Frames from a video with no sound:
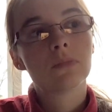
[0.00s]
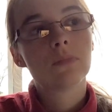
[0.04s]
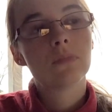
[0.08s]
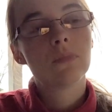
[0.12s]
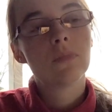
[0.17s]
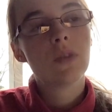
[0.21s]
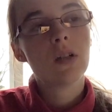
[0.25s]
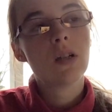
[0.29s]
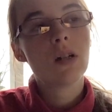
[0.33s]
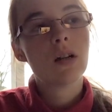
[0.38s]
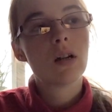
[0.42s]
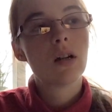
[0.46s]

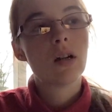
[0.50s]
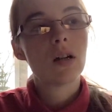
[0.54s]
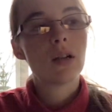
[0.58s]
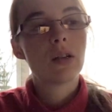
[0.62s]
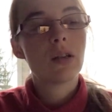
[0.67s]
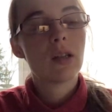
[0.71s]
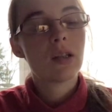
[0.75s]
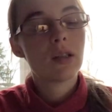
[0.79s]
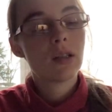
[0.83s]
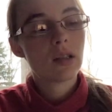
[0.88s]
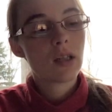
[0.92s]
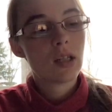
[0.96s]
Yeah,
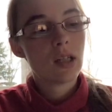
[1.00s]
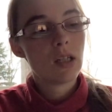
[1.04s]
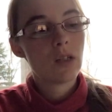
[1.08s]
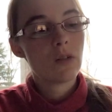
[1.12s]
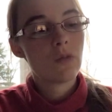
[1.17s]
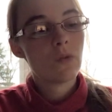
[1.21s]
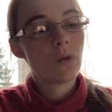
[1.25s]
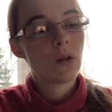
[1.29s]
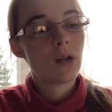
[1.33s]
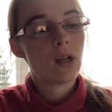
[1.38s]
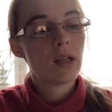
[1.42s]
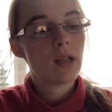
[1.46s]
that's kind of
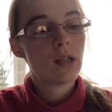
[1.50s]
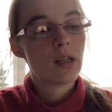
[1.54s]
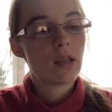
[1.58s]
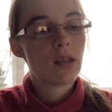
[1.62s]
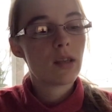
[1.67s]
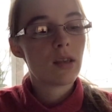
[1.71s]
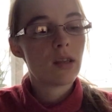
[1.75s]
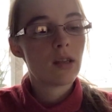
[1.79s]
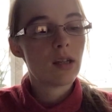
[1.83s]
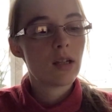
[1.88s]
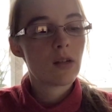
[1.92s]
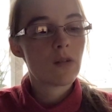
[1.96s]
what I can
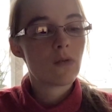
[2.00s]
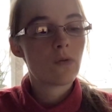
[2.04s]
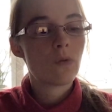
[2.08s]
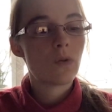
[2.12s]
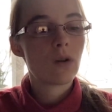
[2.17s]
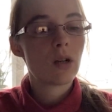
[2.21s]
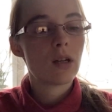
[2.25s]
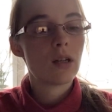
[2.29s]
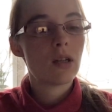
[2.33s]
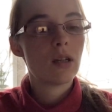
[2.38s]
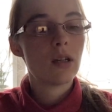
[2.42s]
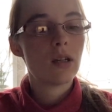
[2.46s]
think of
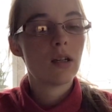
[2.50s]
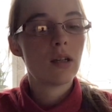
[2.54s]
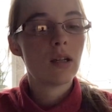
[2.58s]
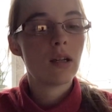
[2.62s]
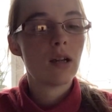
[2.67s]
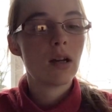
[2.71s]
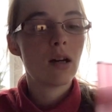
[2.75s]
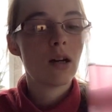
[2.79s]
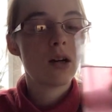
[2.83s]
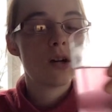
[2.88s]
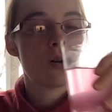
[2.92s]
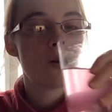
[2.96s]
right
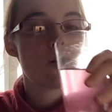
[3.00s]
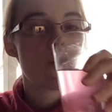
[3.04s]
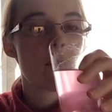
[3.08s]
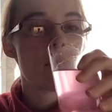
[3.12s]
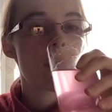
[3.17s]
now.